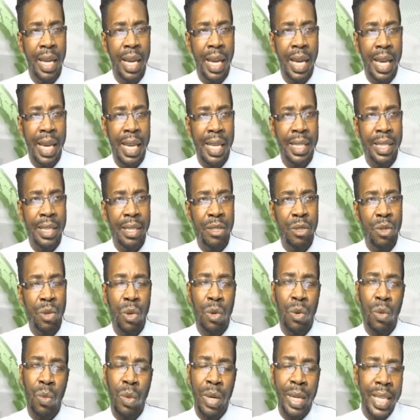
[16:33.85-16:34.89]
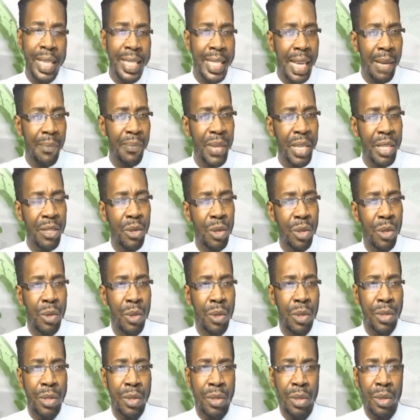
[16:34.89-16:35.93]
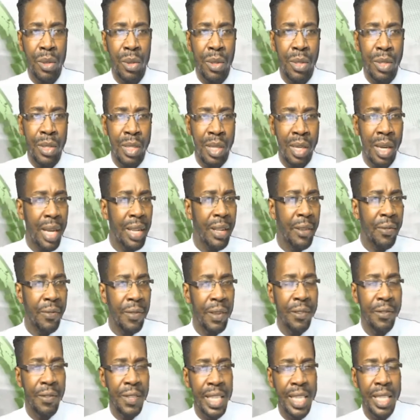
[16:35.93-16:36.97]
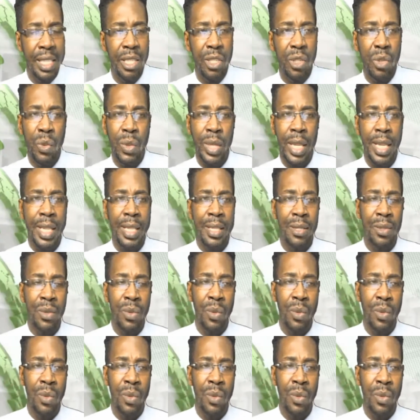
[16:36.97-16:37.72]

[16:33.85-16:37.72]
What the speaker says: And so what is happening to those other 15 students?